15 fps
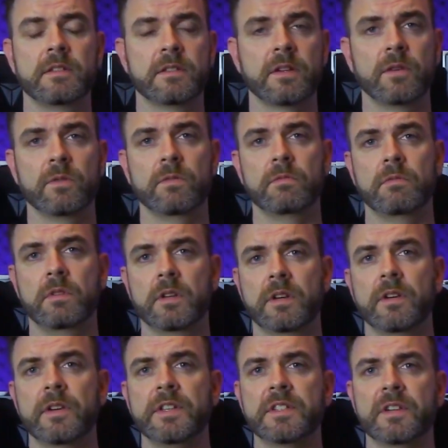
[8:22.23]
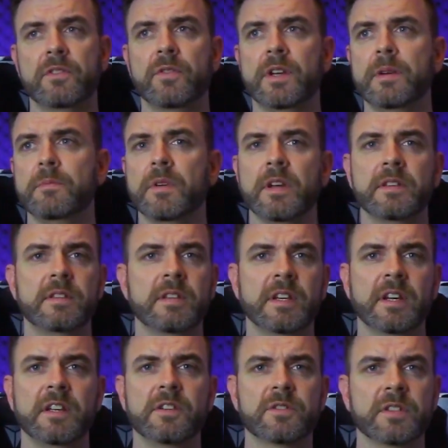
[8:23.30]
So the cookies and cream, I
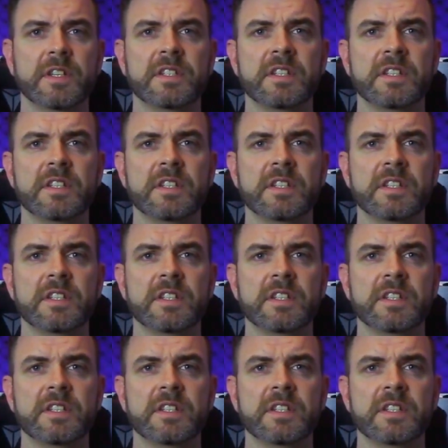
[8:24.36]
think I usually